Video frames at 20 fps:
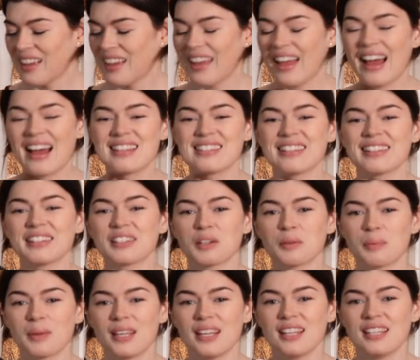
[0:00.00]
It has a
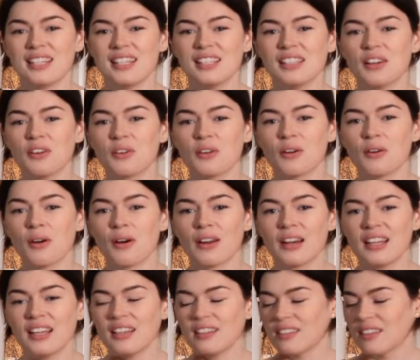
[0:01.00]
little PD logo
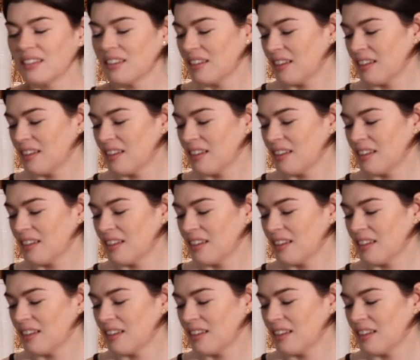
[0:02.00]
on it.